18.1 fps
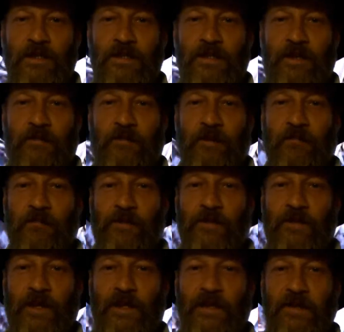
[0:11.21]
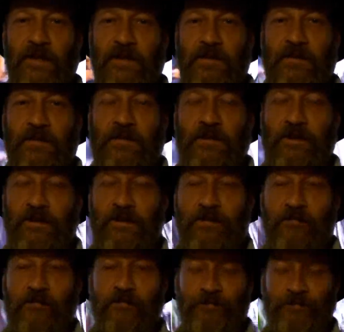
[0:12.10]
Shapewear one thousand here
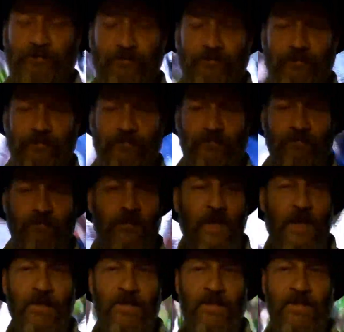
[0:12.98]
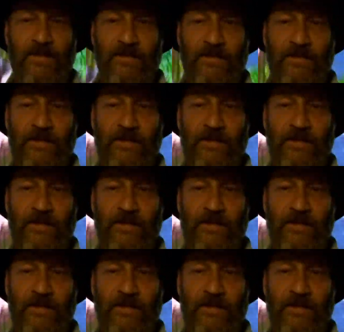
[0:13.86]
again. This